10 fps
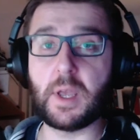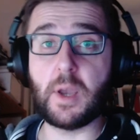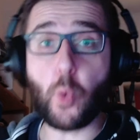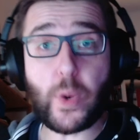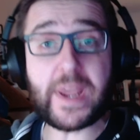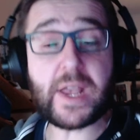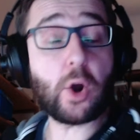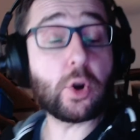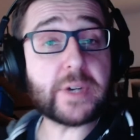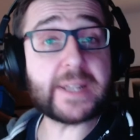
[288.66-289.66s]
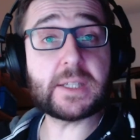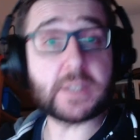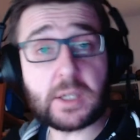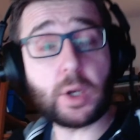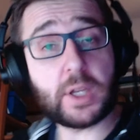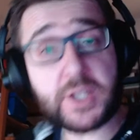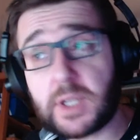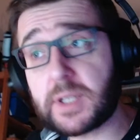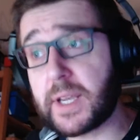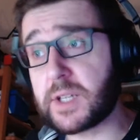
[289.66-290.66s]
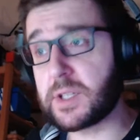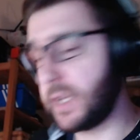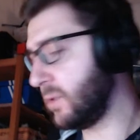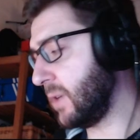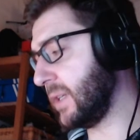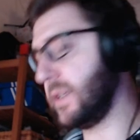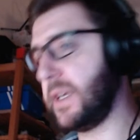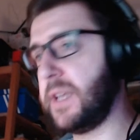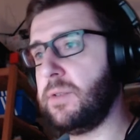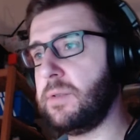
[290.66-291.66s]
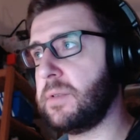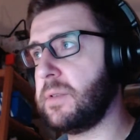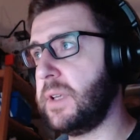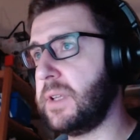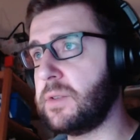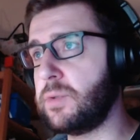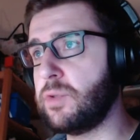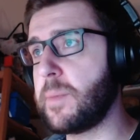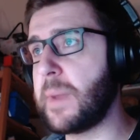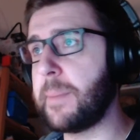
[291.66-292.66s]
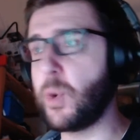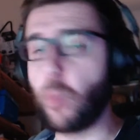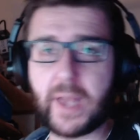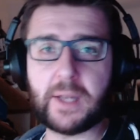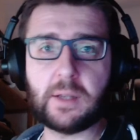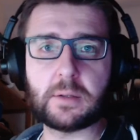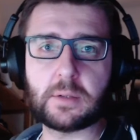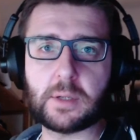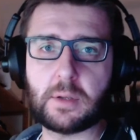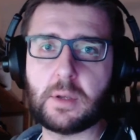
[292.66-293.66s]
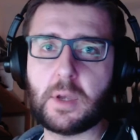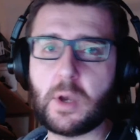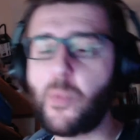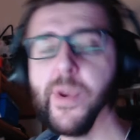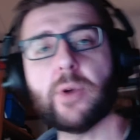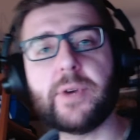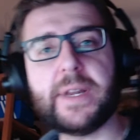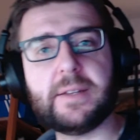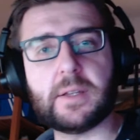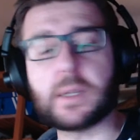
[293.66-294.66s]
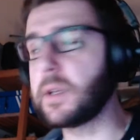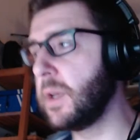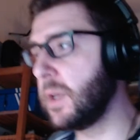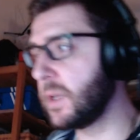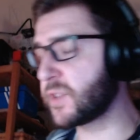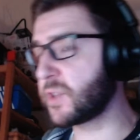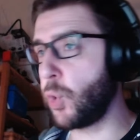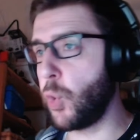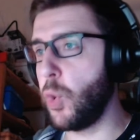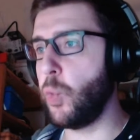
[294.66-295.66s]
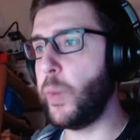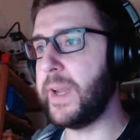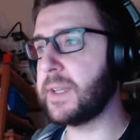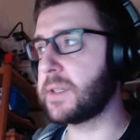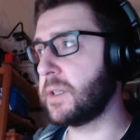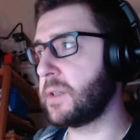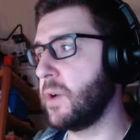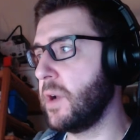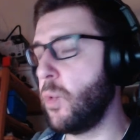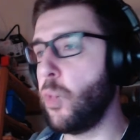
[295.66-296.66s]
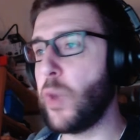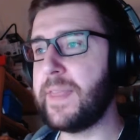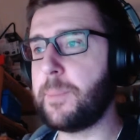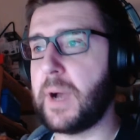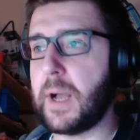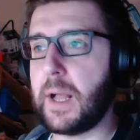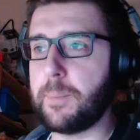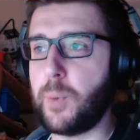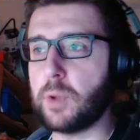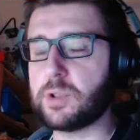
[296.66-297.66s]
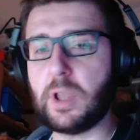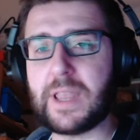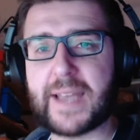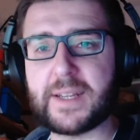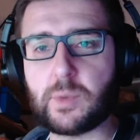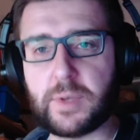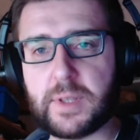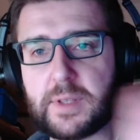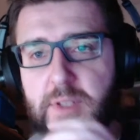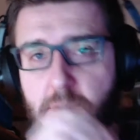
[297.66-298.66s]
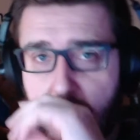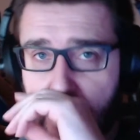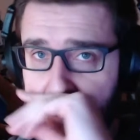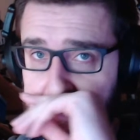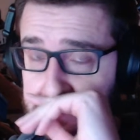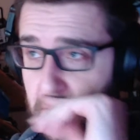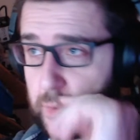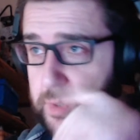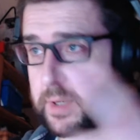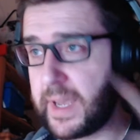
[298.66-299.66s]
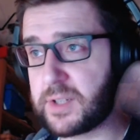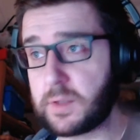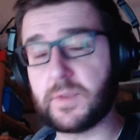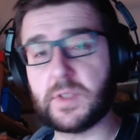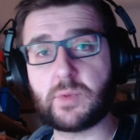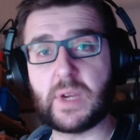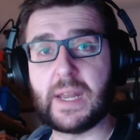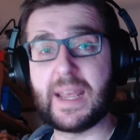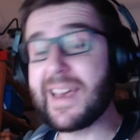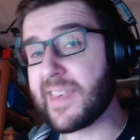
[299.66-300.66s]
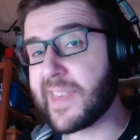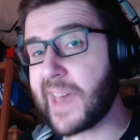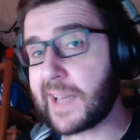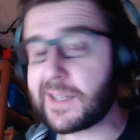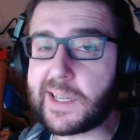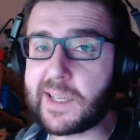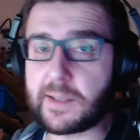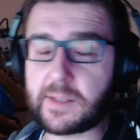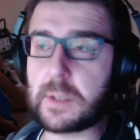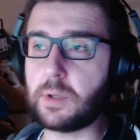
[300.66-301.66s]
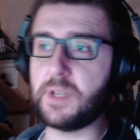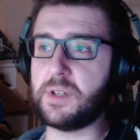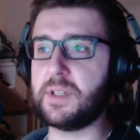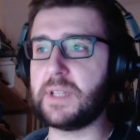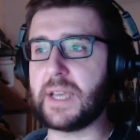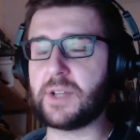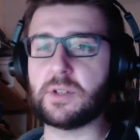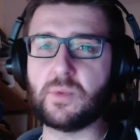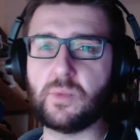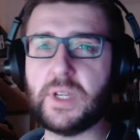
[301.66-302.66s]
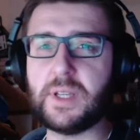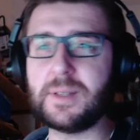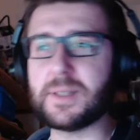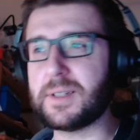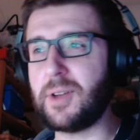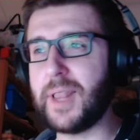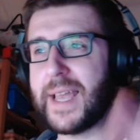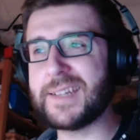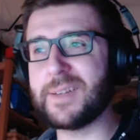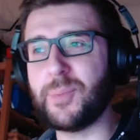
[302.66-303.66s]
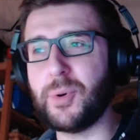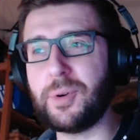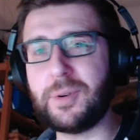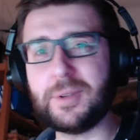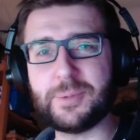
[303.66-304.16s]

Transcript: We already did collision detection. Do you remember when? We already did it. So we did it when the ball collided with the screen. with the edges of the screen. That is collision detection. We collided the ball